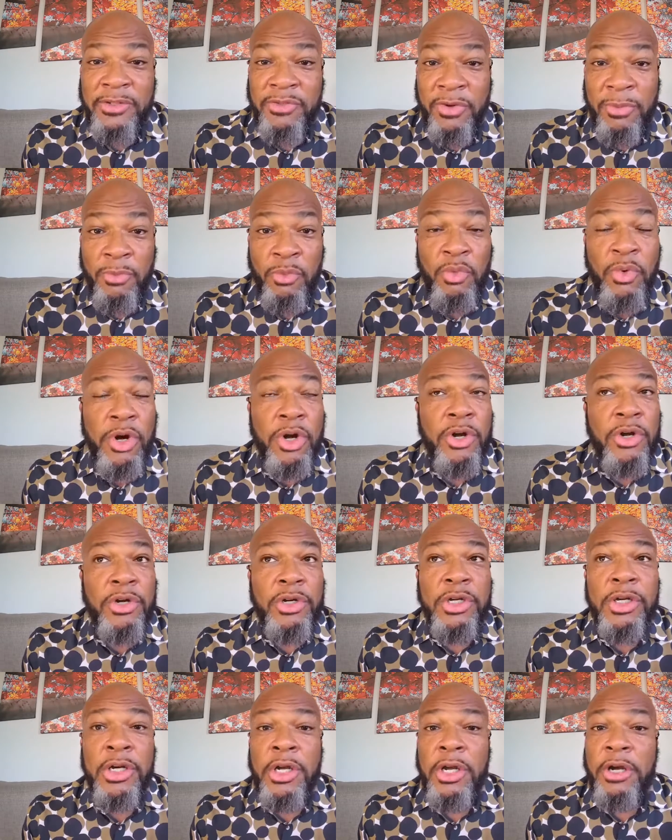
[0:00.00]
from
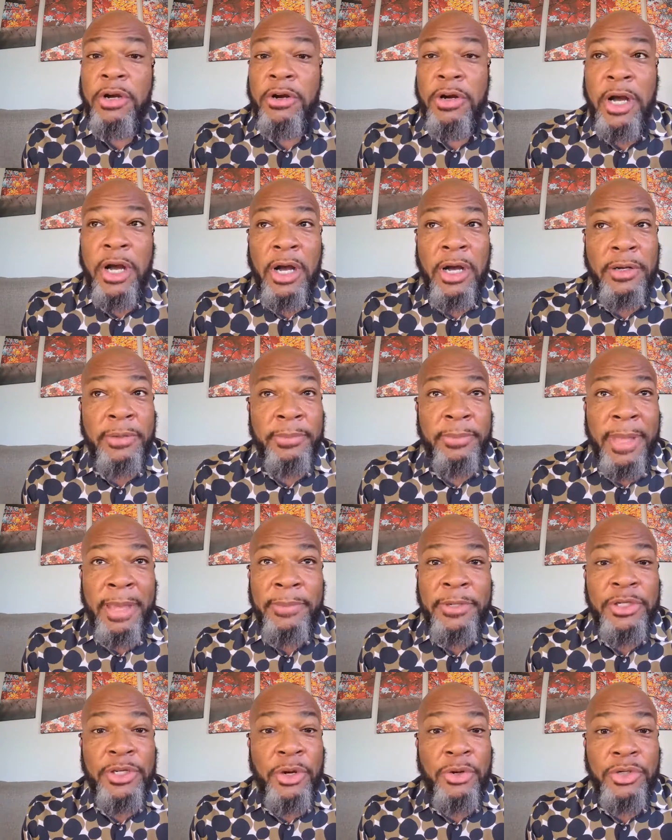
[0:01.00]
work.
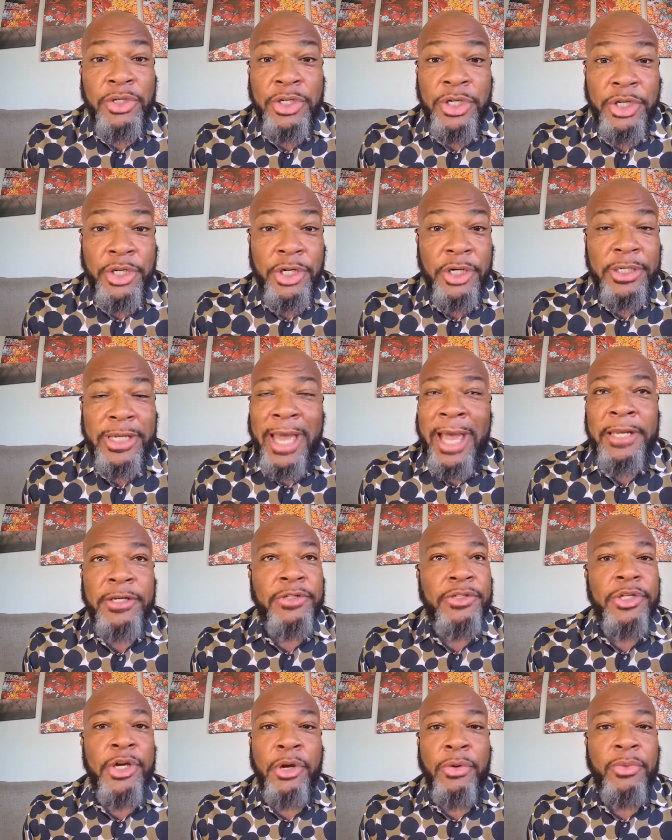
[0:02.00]
Maybe you don't cook. I
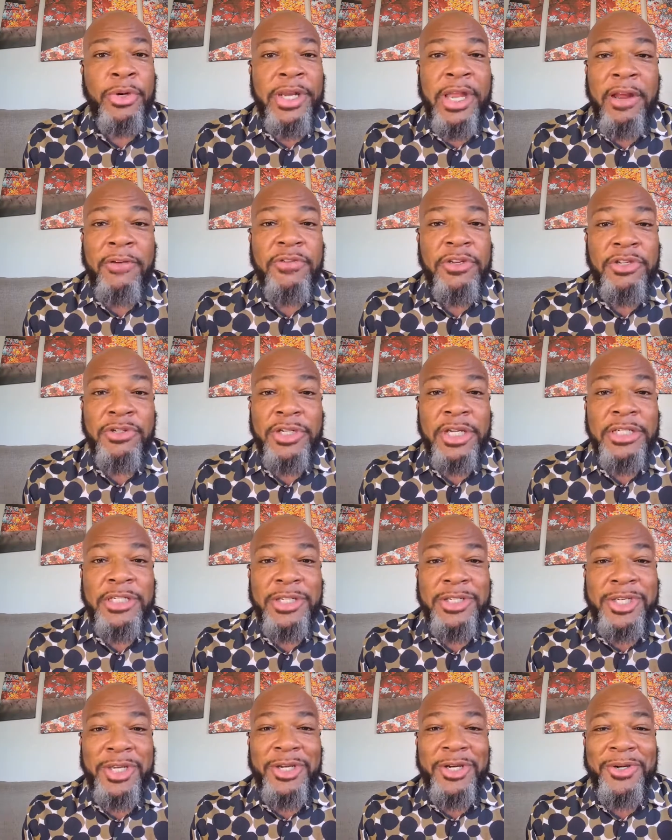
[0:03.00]
don't know. Whatever you need
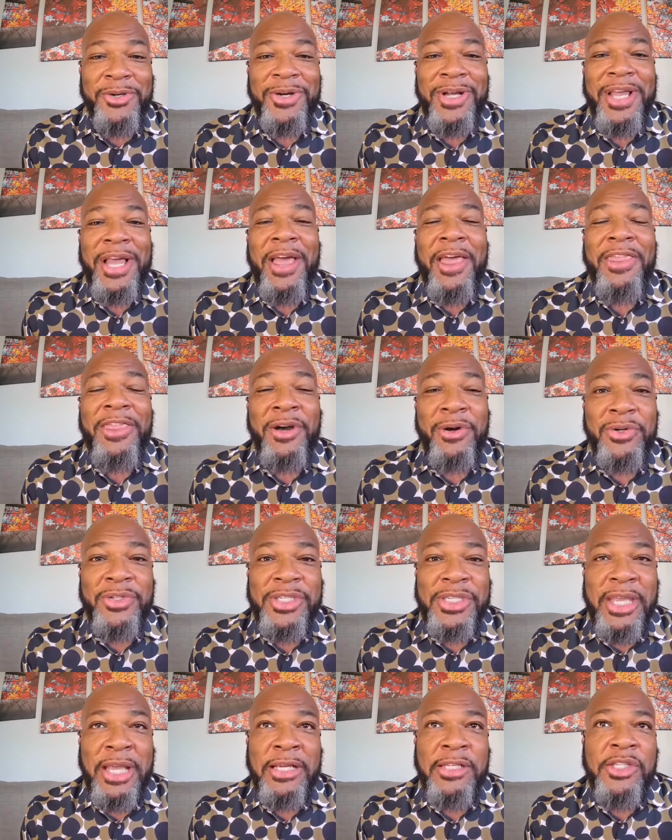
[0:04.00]
to do,
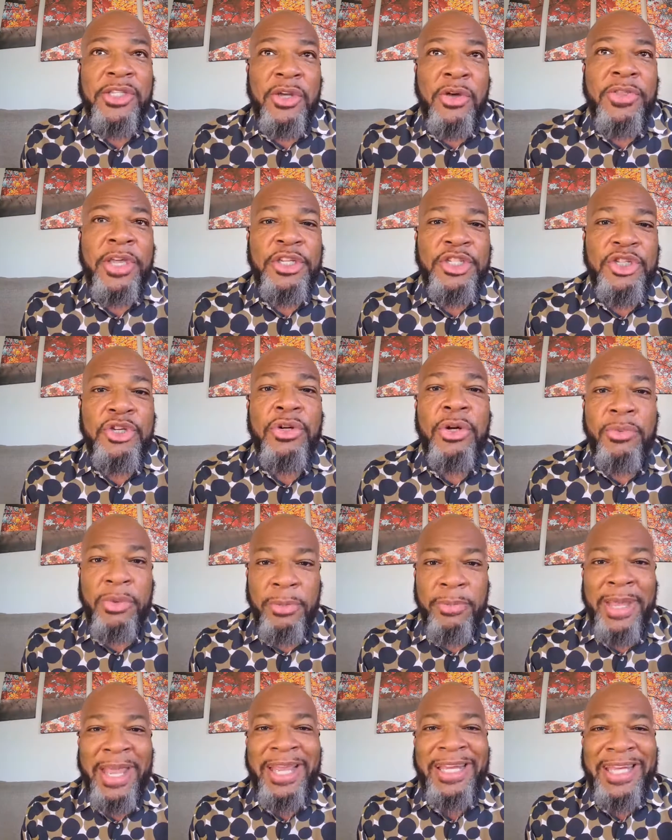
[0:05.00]
those things so that you can
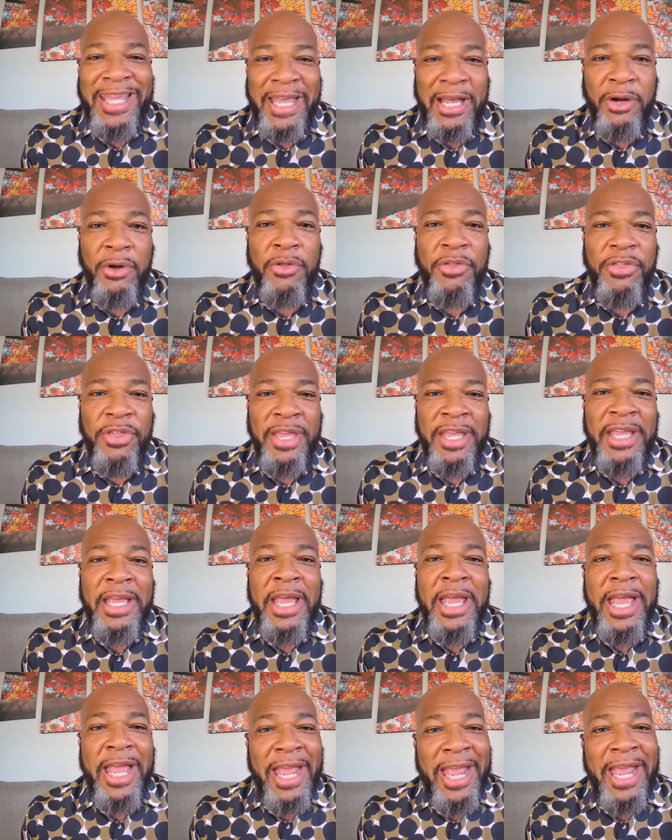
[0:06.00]
remain healthy
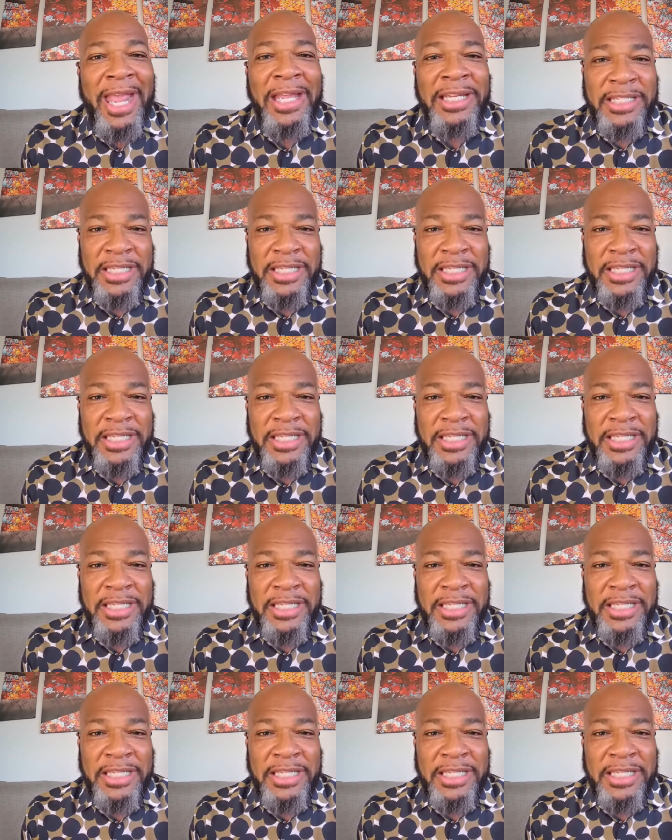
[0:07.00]
and